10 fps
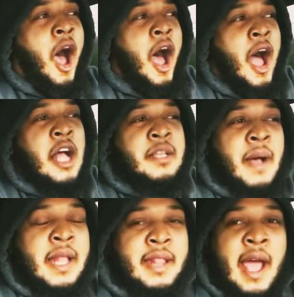That's
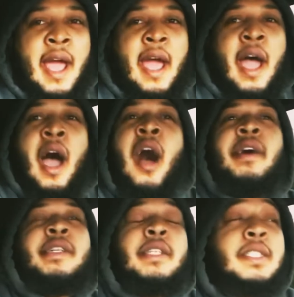my thing.
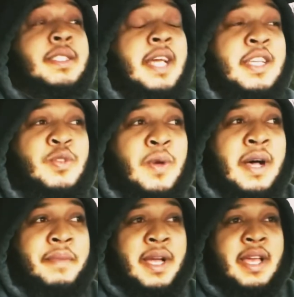That's why
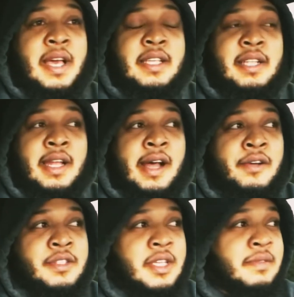my gas light
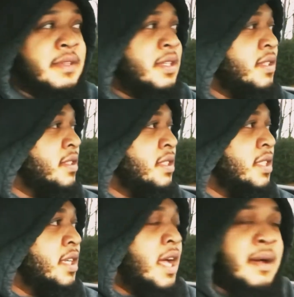always coming on.
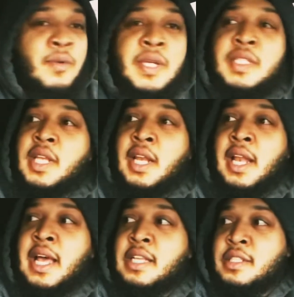Shit, I wait till the
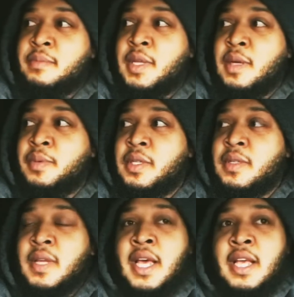last minute to put
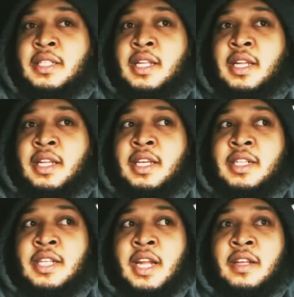some gas in and then
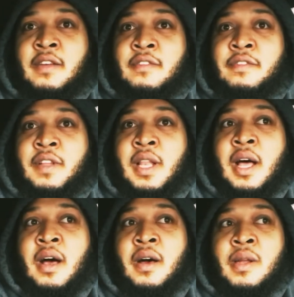try to go fill
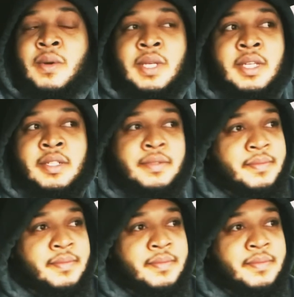all the way up.